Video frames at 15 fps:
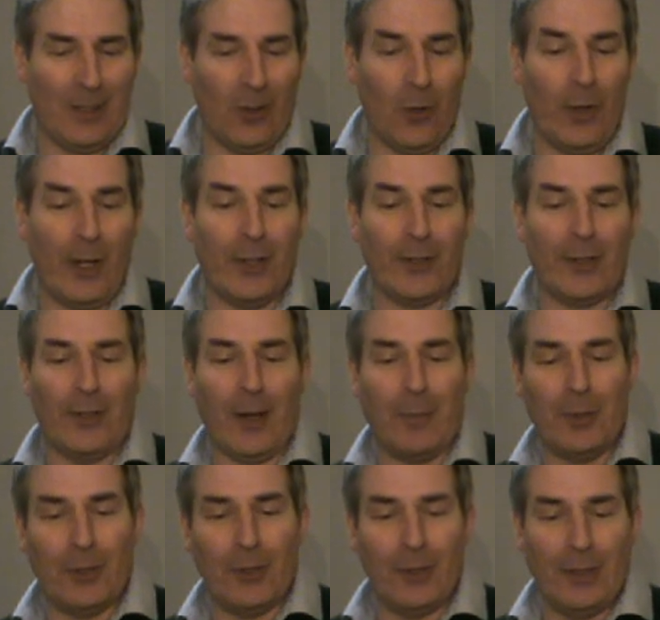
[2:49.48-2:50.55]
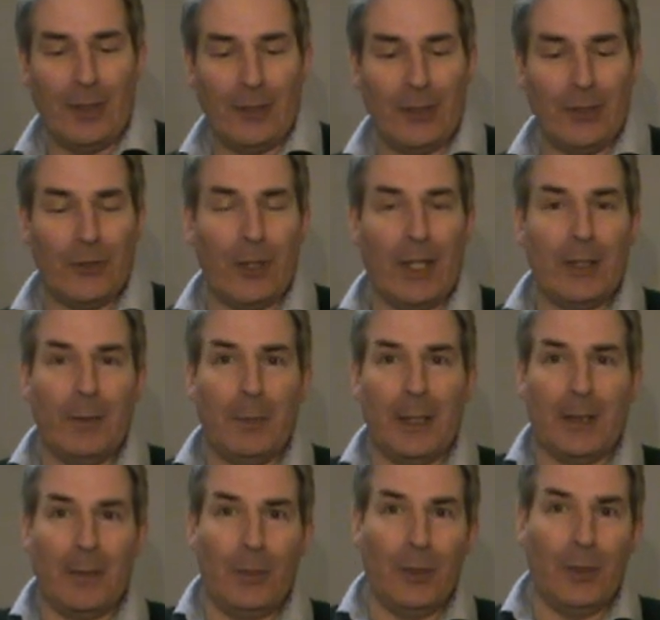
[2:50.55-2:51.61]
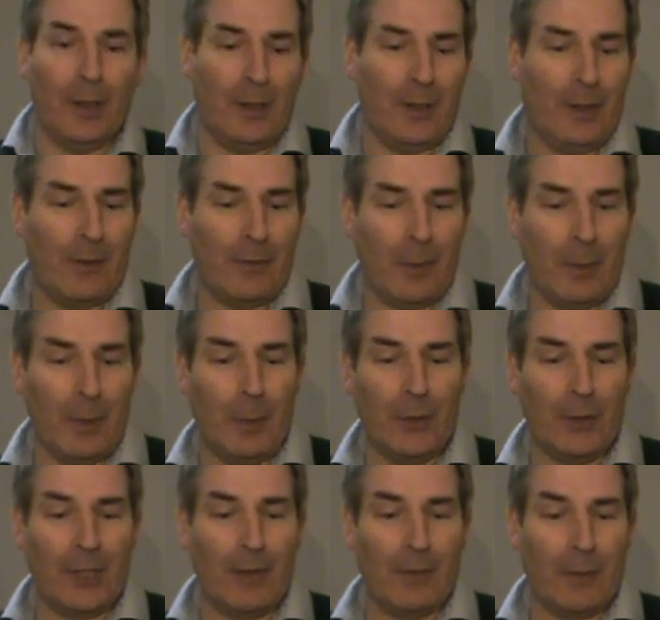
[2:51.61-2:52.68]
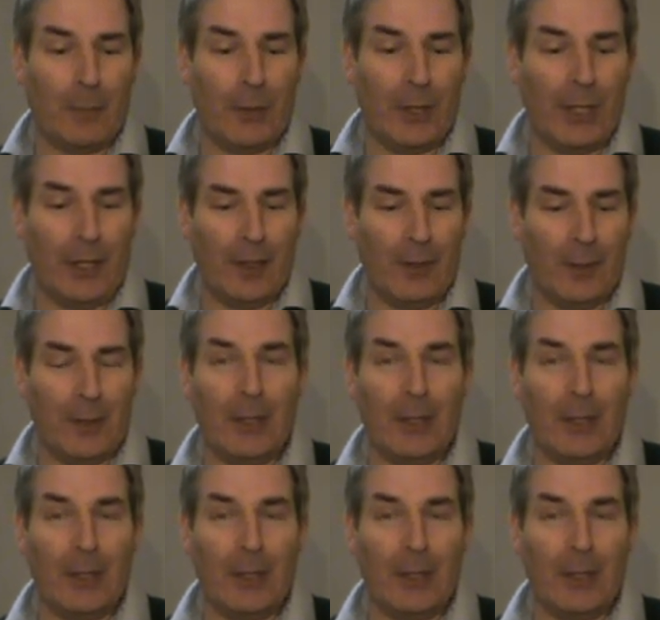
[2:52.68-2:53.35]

Oh, here's his opportunity. She's trying to pick a book from a bookshelf pretty high up.